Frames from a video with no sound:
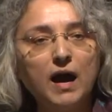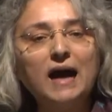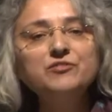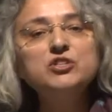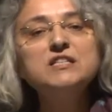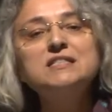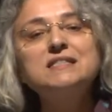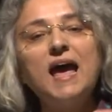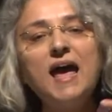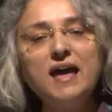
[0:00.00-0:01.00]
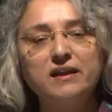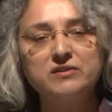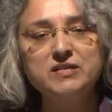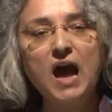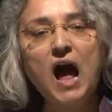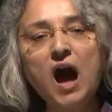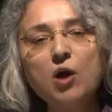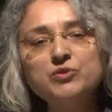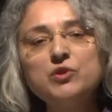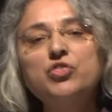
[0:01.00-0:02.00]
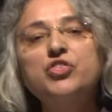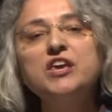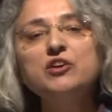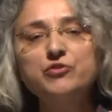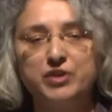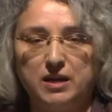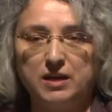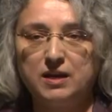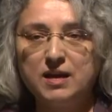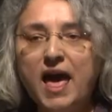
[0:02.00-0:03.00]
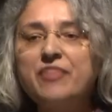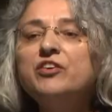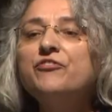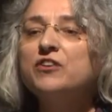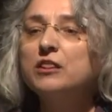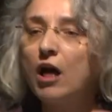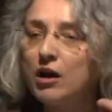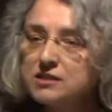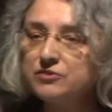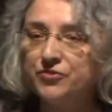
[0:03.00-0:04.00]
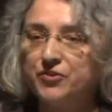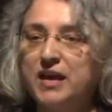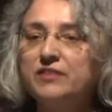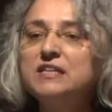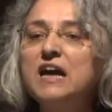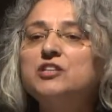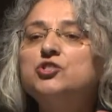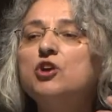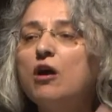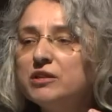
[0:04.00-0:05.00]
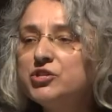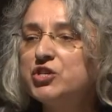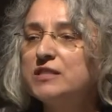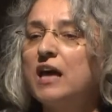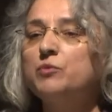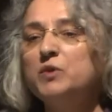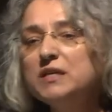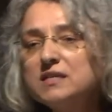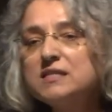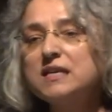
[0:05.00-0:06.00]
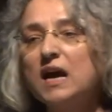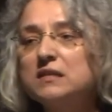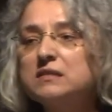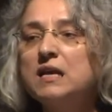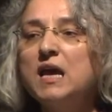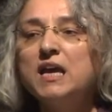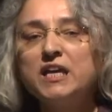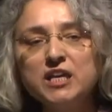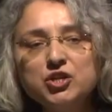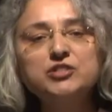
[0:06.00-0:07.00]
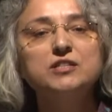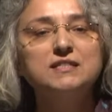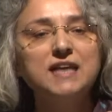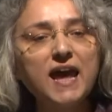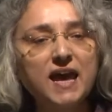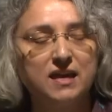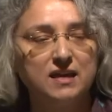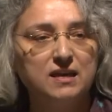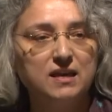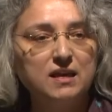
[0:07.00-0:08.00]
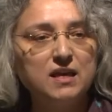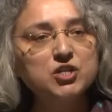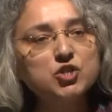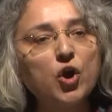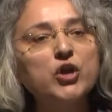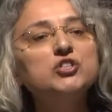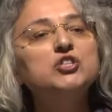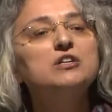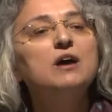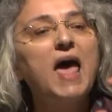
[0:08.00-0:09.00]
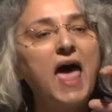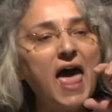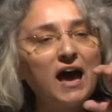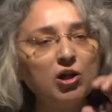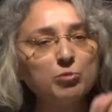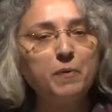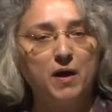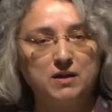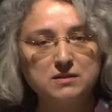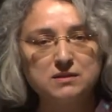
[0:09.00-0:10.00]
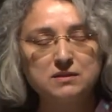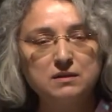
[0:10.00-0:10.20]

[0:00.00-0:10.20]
understand how the theory and the philosophy and the ideology that we discuss here today is going to help us